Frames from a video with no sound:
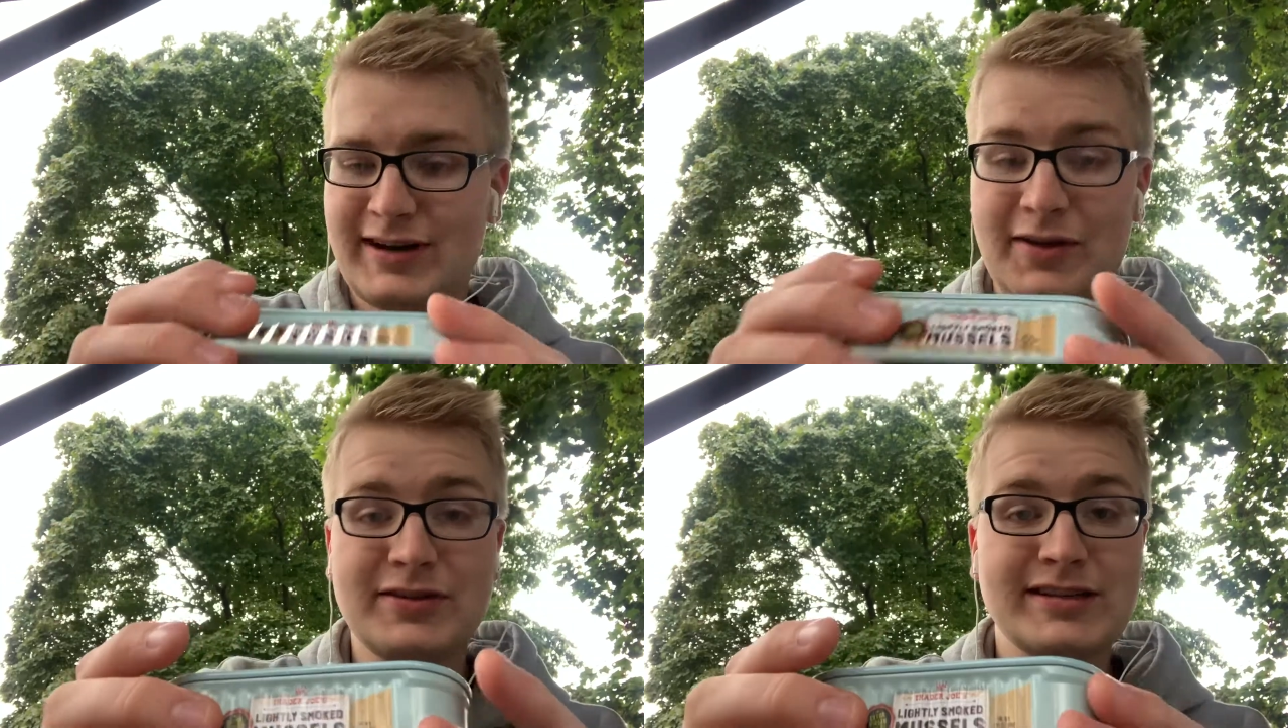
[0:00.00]

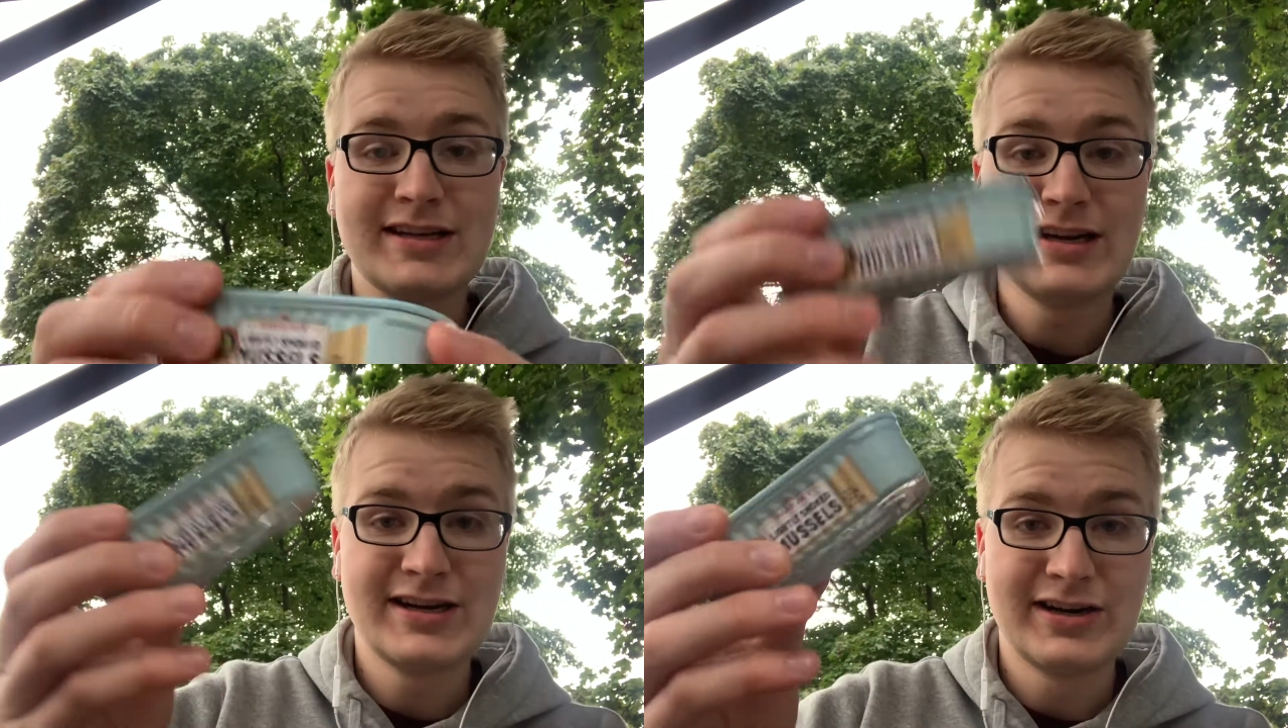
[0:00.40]
this
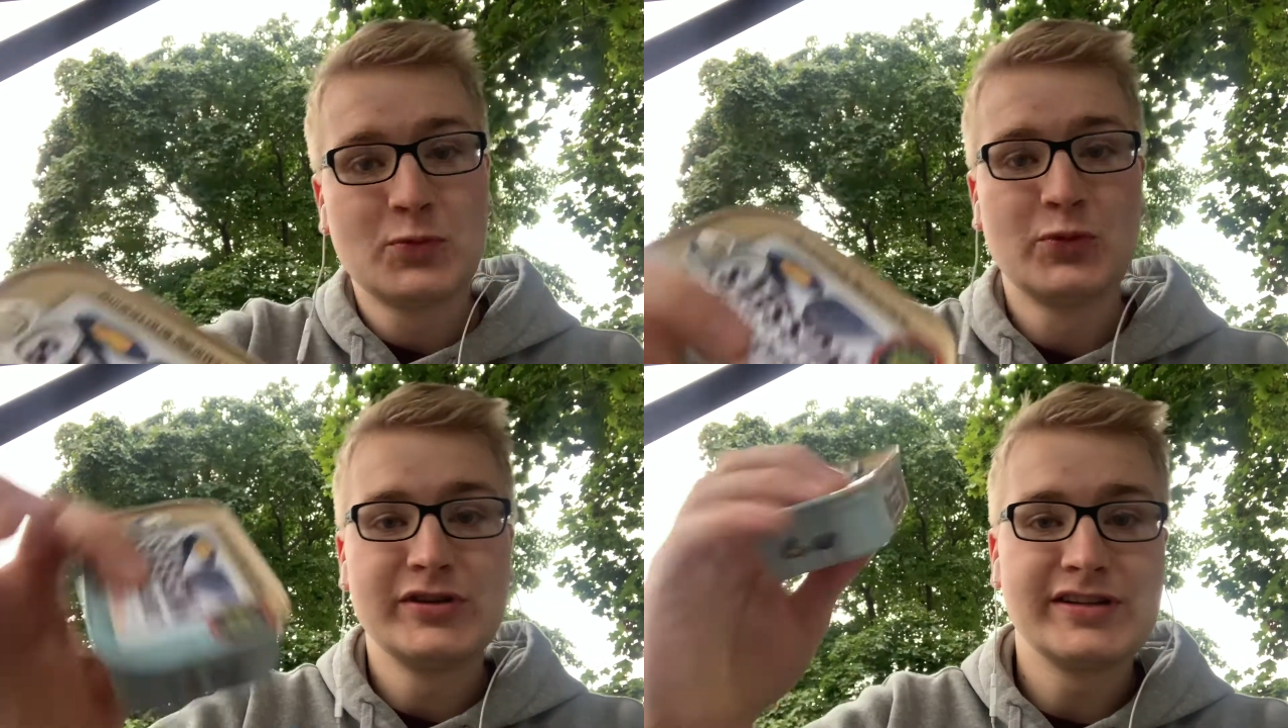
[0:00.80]
tin here
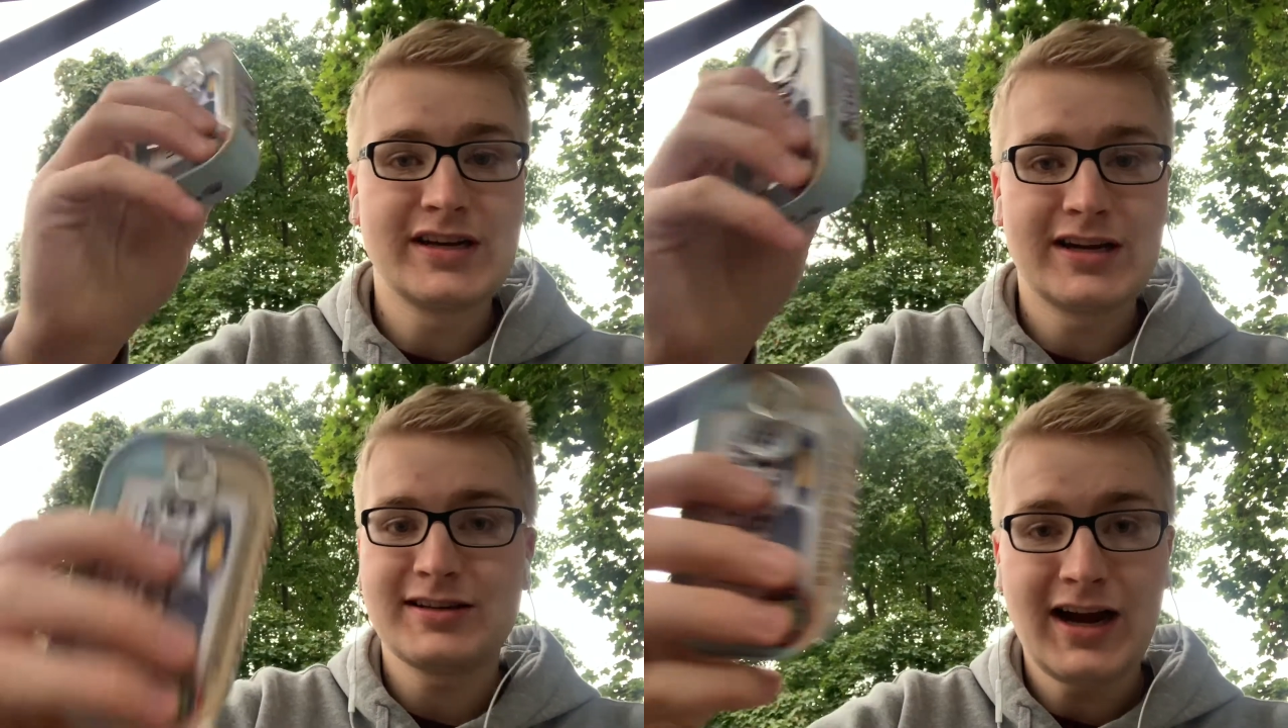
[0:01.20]
was
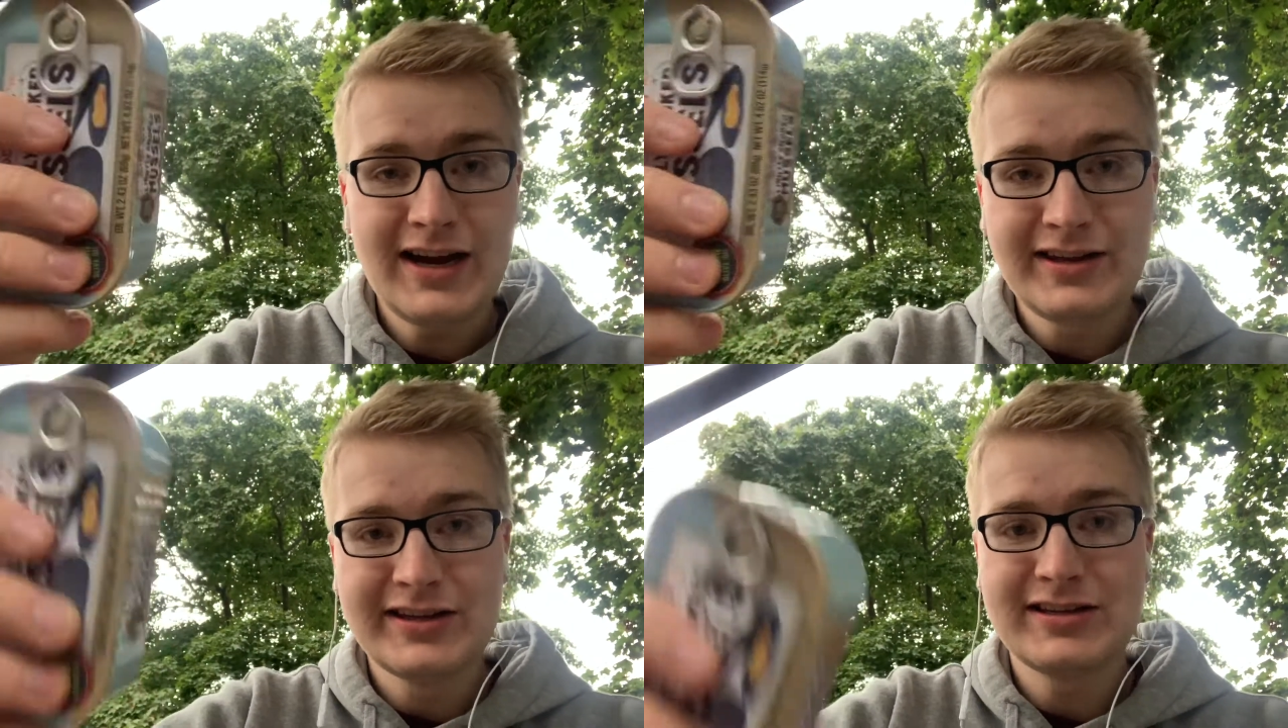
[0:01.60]

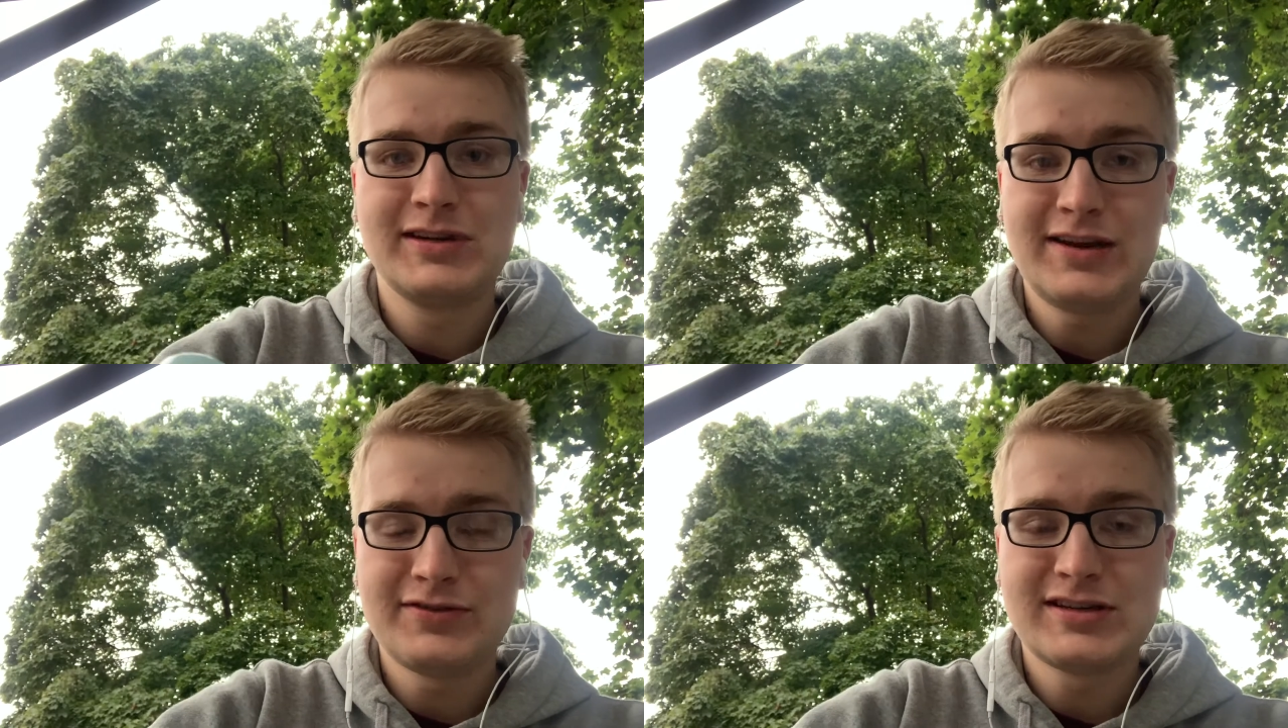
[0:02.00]
kindly
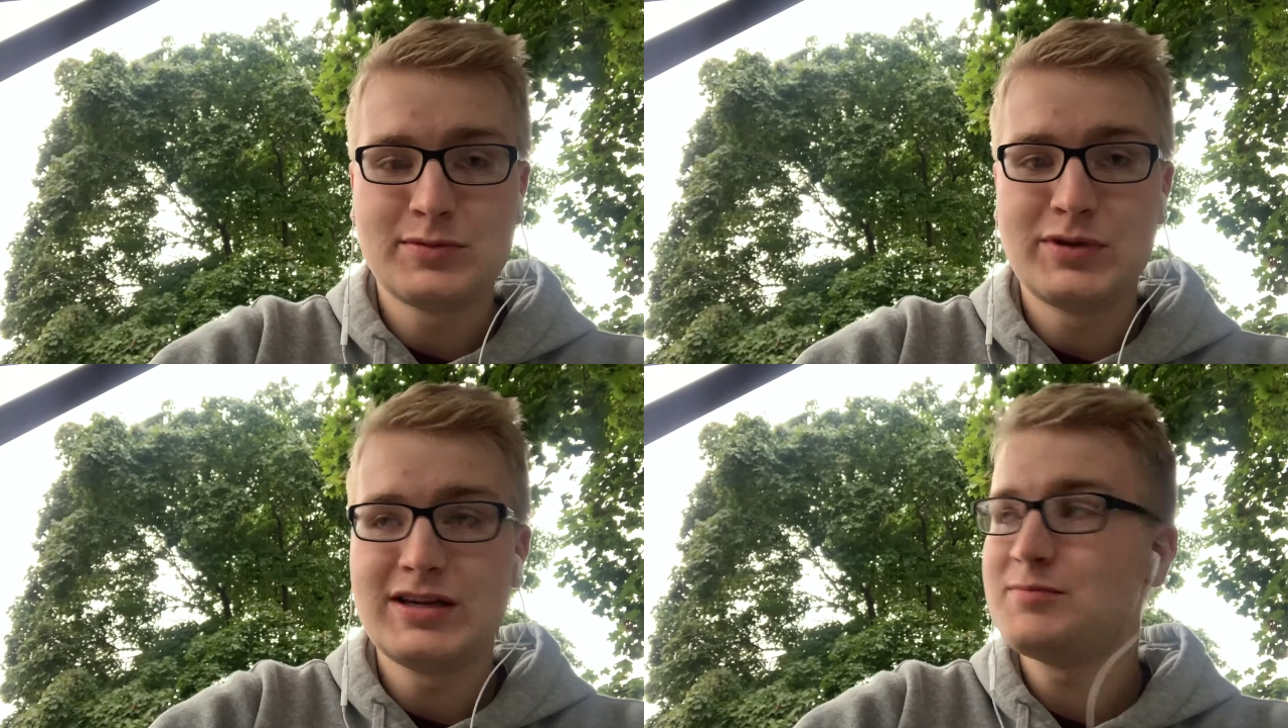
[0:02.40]
given to
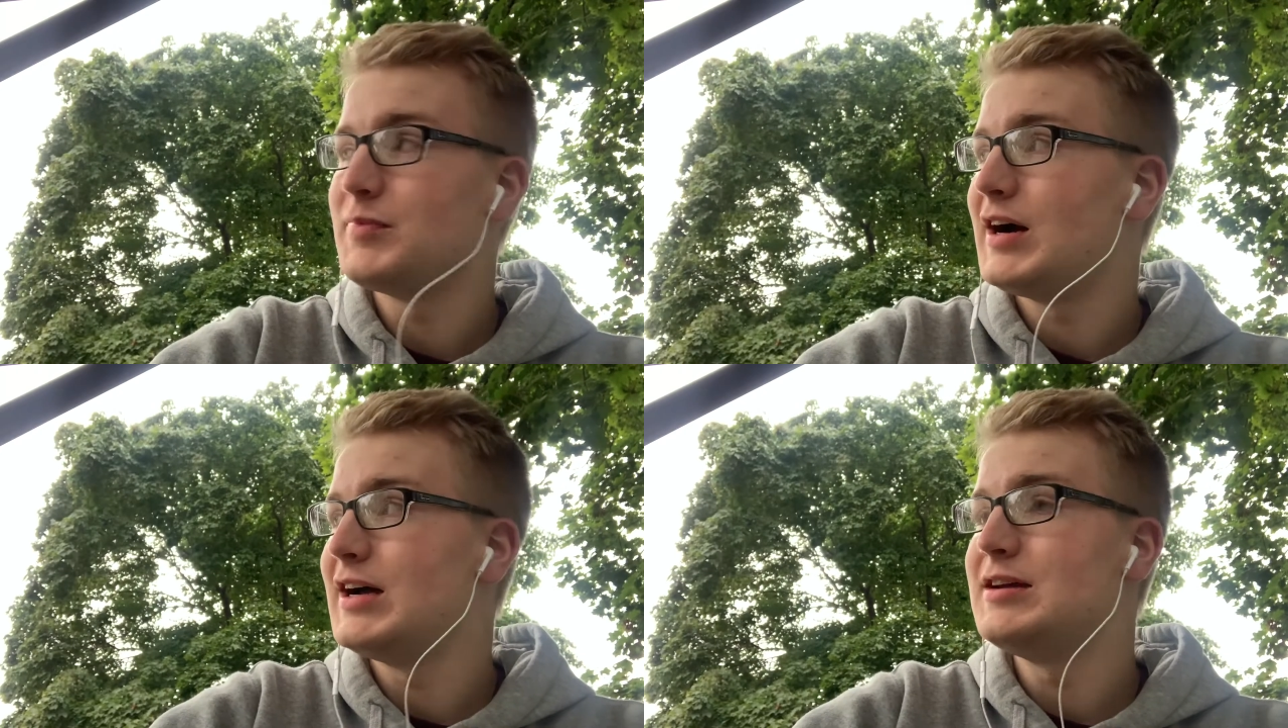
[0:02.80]
me
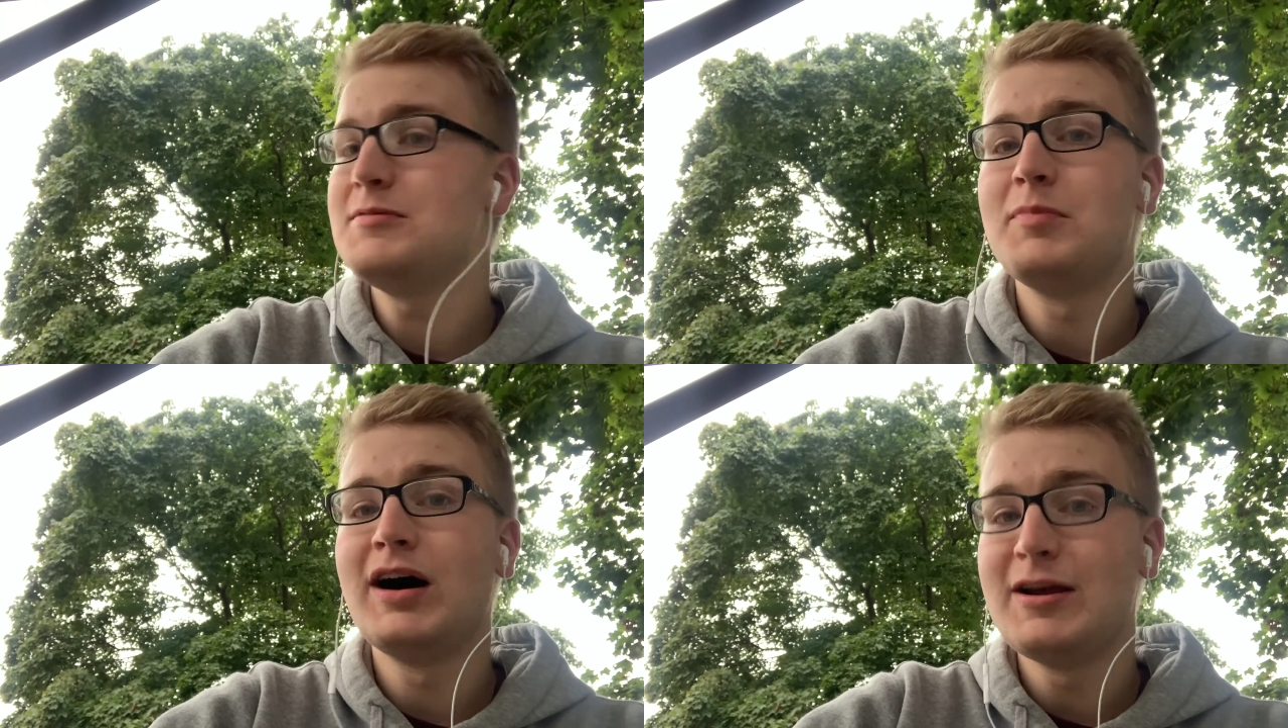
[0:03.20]
by
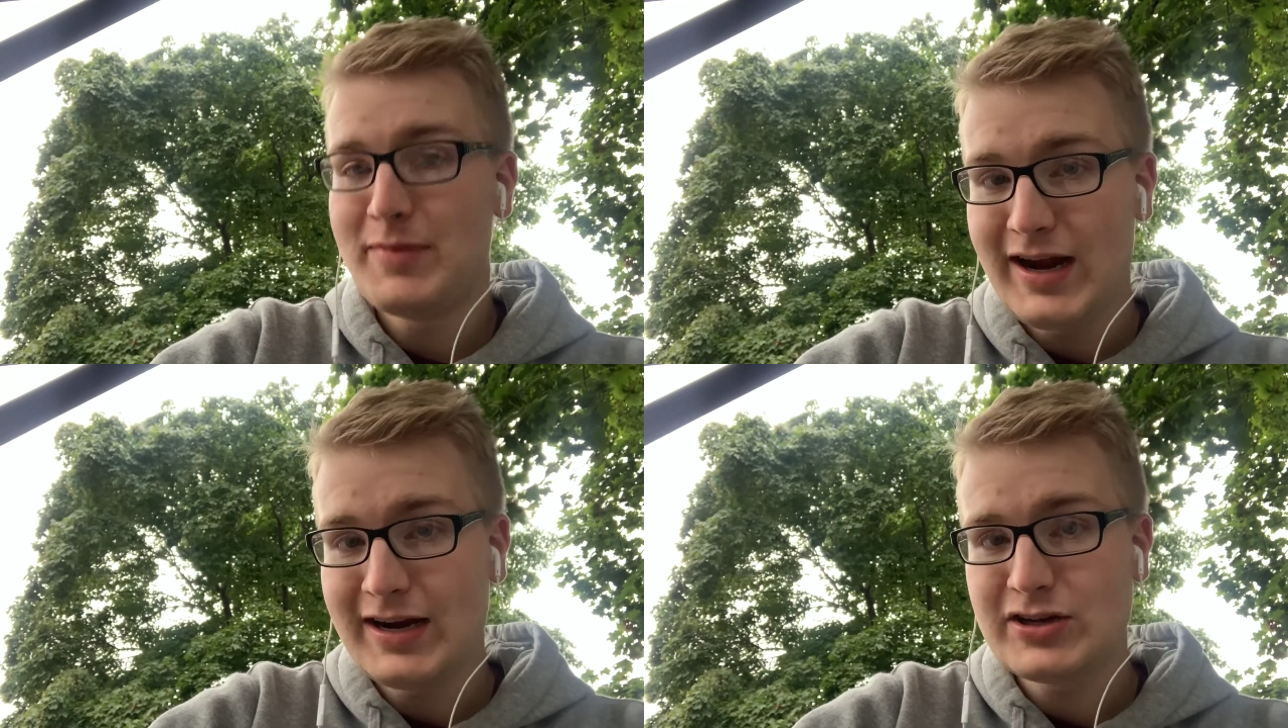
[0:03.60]
my
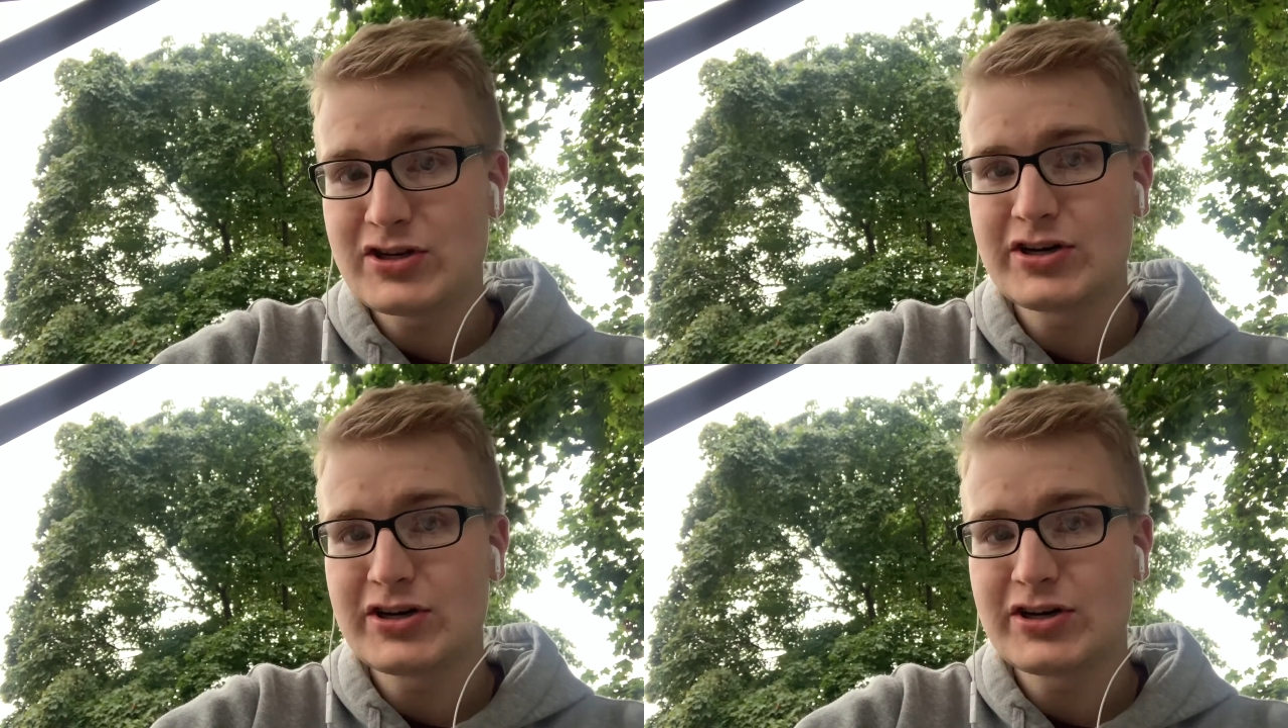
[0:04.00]
manager,